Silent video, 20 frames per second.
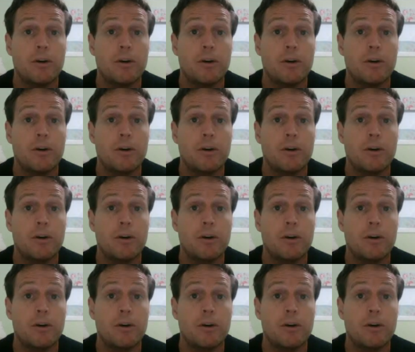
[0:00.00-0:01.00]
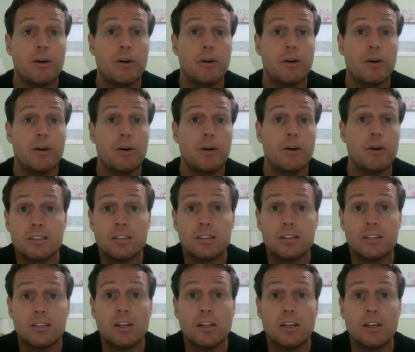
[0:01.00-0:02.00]
these are the go-to ones
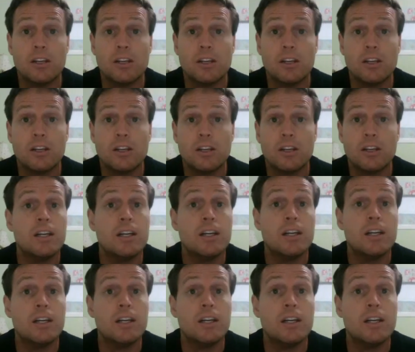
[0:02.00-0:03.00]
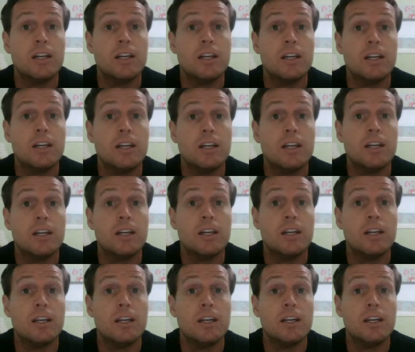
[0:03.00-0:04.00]
that you need to have a
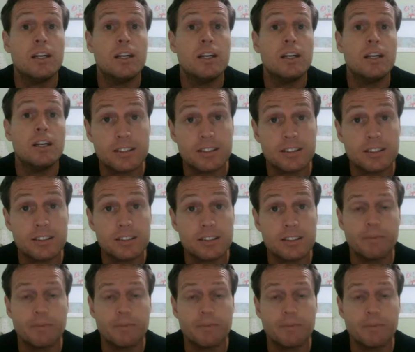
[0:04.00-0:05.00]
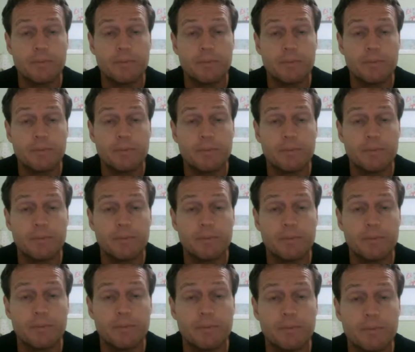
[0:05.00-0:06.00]
fantastic system. Now the first thing I
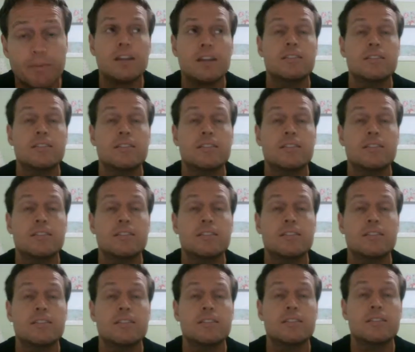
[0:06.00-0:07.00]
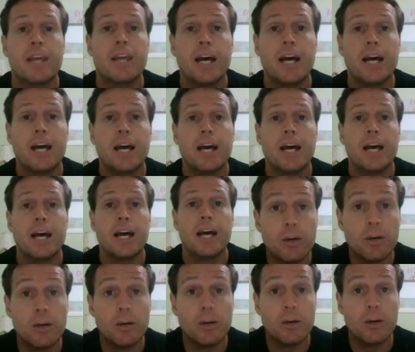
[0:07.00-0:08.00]
should say is
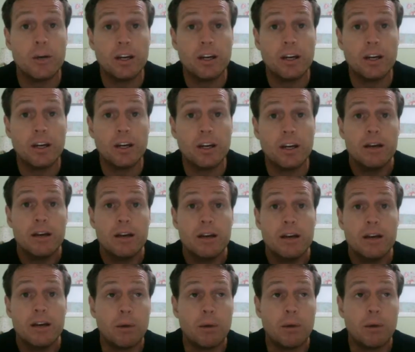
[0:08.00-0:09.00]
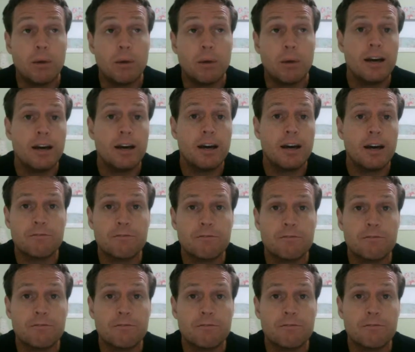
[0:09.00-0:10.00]
RME Audio. Bob Hartman from
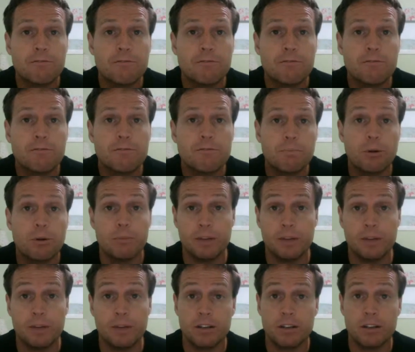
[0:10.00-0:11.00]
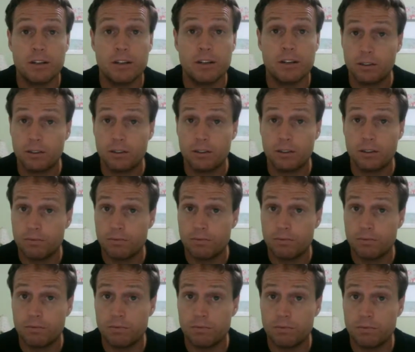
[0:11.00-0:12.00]
Petra put me onto
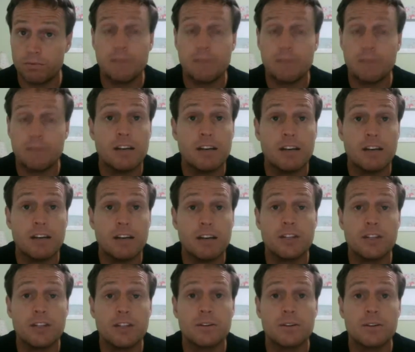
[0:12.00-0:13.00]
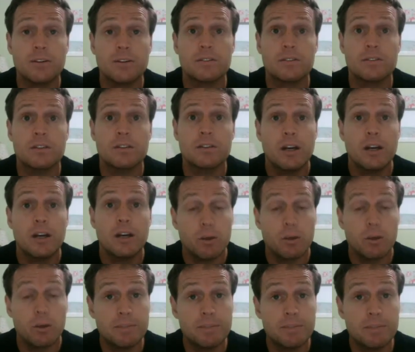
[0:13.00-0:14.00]
the manufacturer's
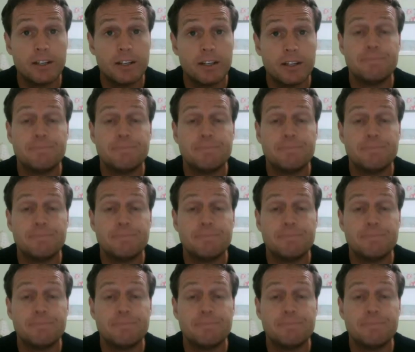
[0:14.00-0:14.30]
website,